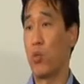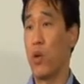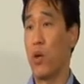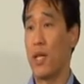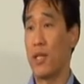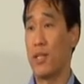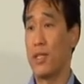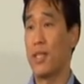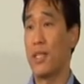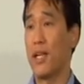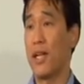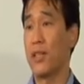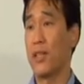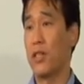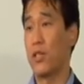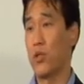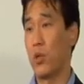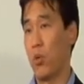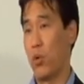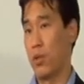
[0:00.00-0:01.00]
west to get
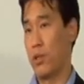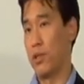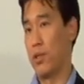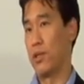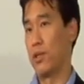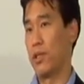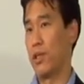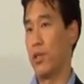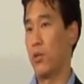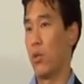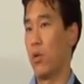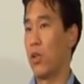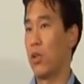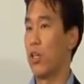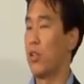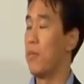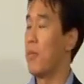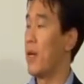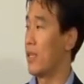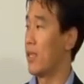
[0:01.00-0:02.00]
these horses in order
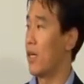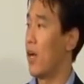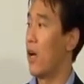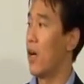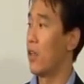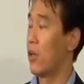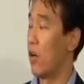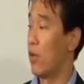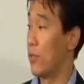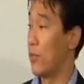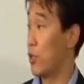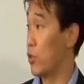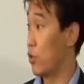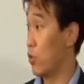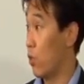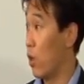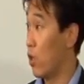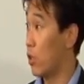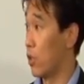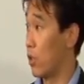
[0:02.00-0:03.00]
to make the Han army
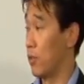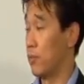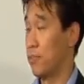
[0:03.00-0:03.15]
stronger.